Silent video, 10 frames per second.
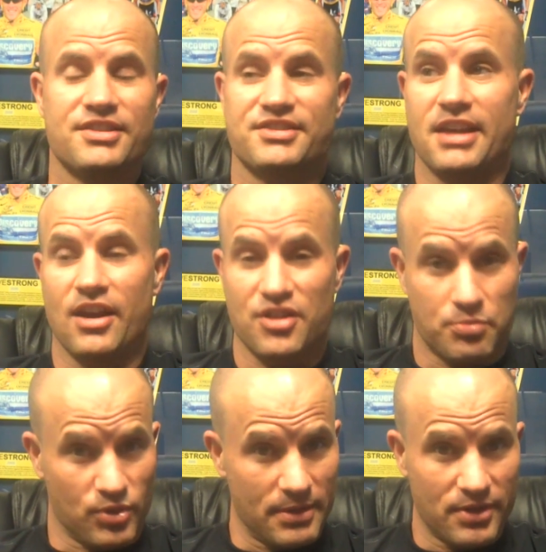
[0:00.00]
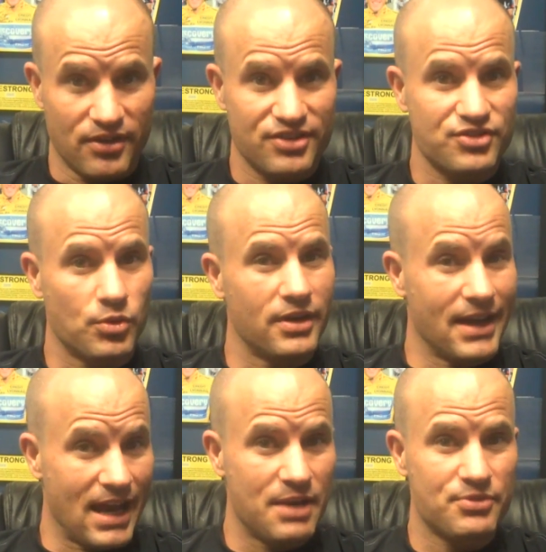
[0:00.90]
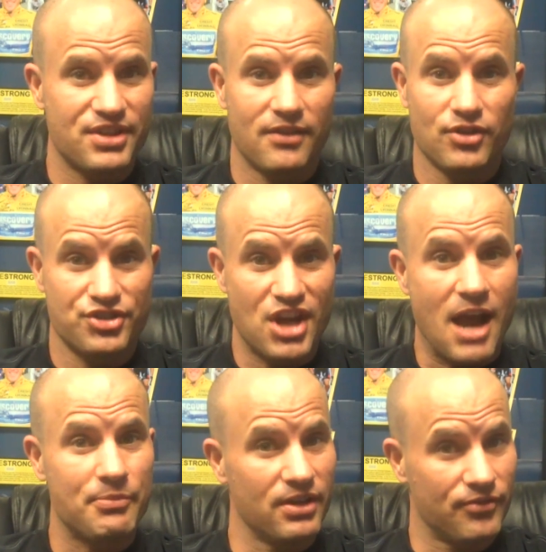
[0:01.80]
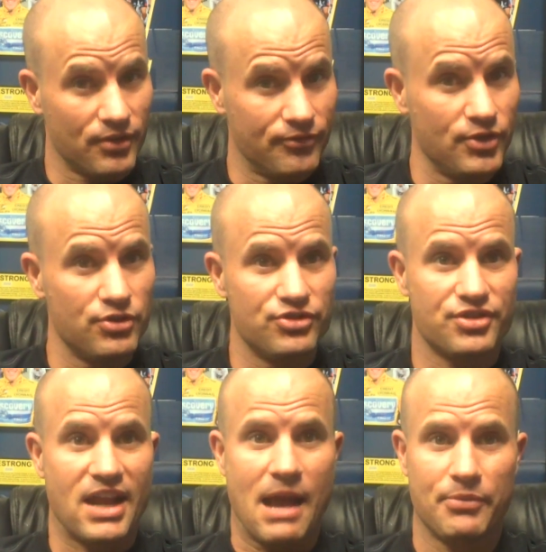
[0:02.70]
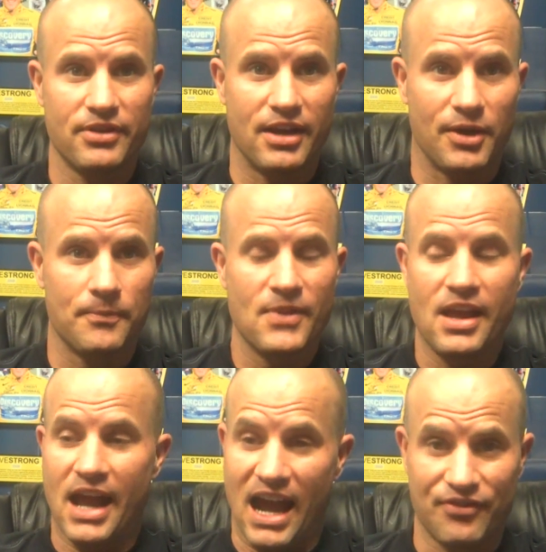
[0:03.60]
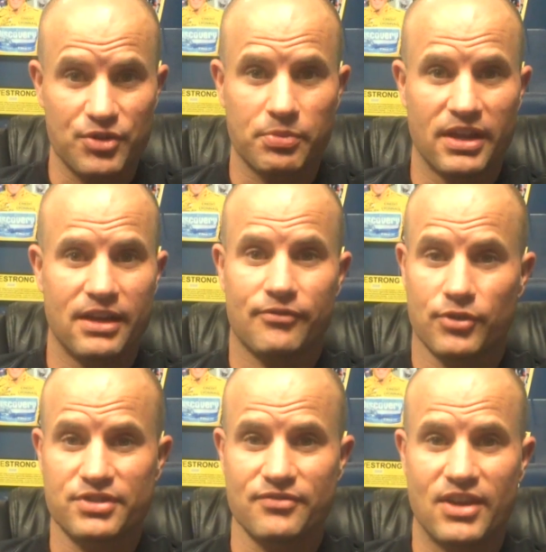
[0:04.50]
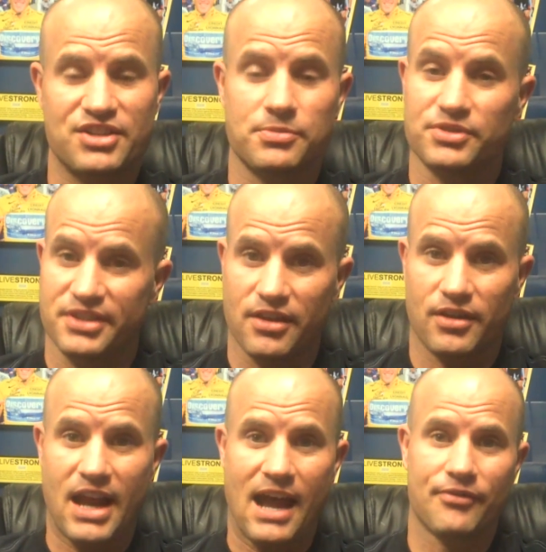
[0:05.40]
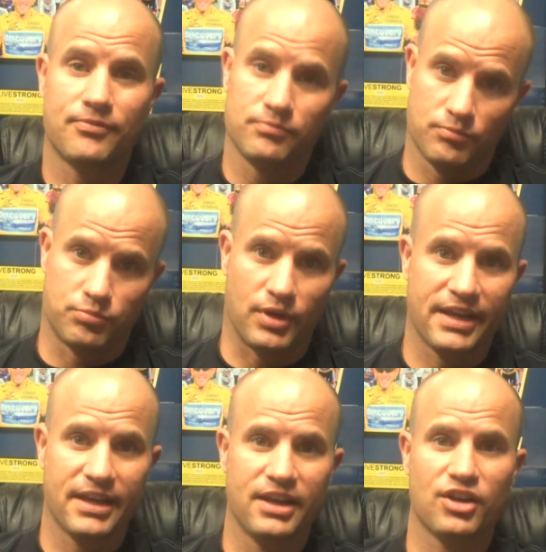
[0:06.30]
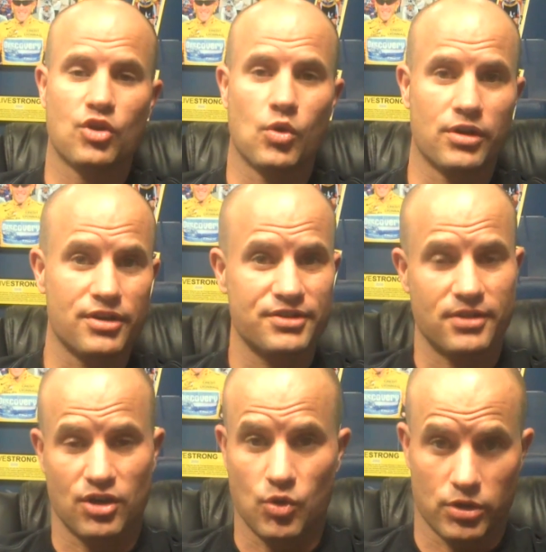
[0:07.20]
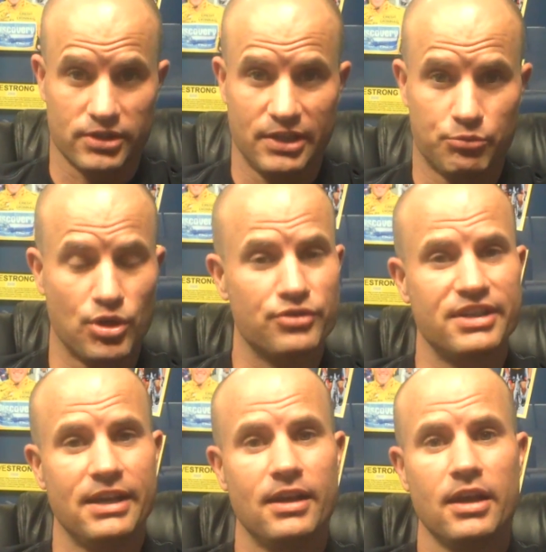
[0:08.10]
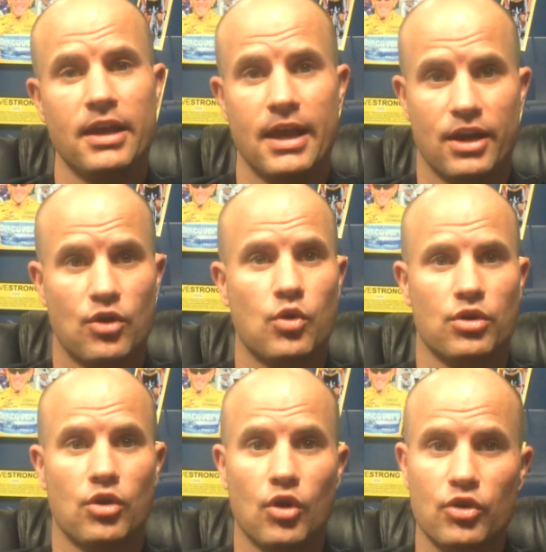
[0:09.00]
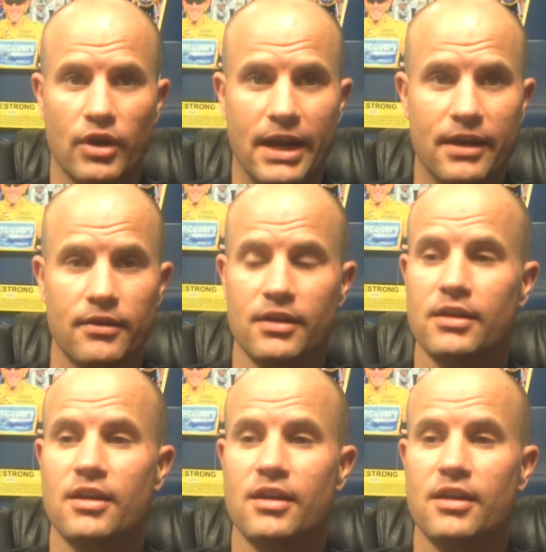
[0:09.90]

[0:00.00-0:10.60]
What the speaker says: Stay on the perimeter of the store. 90% of your shopping for food should happen there. Half your plate, fruits and vegetables. The other half, break it into quarters, a quarter lean protein and a quarter whole grain.